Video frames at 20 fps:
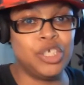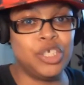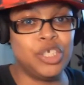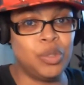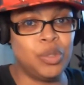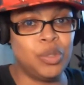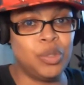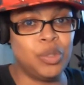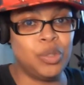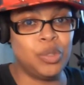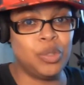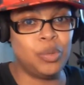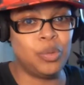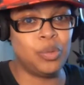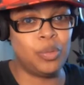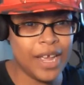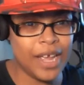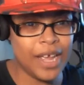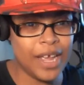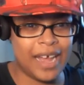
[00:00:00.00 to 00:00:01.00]
with
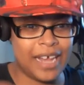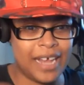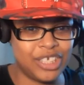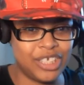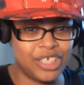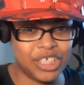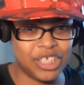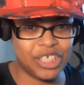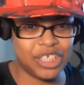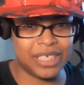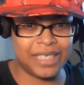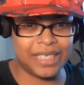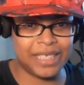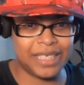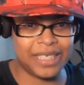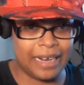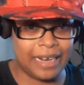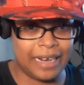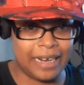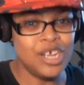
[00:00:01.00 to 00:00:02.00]
Homelander, but we'll get into
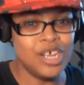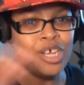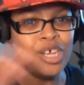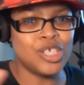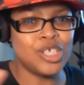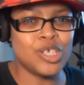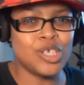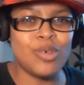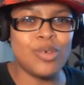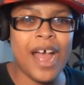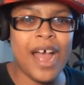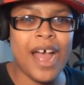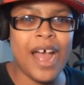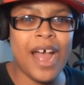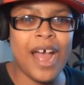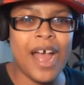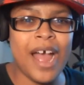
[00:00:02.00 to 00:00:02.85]
that just a second.